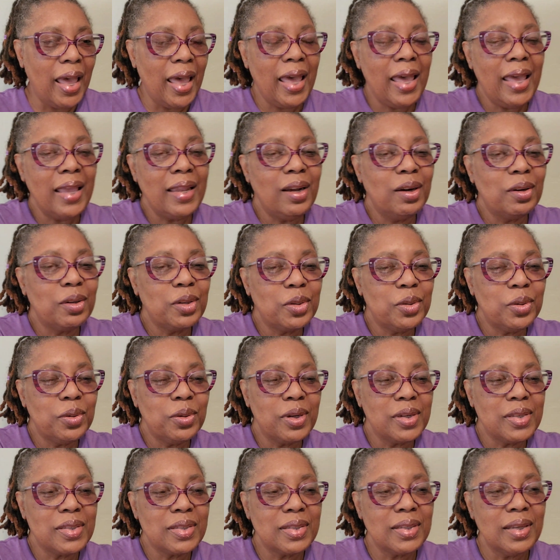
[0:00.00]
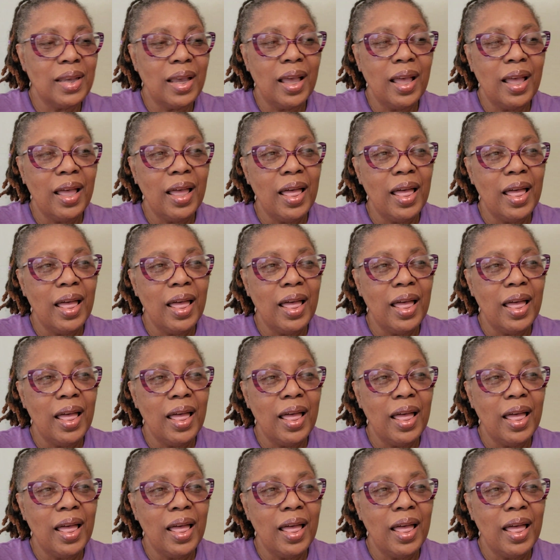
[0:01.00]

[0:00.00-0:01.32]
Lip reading: And of course,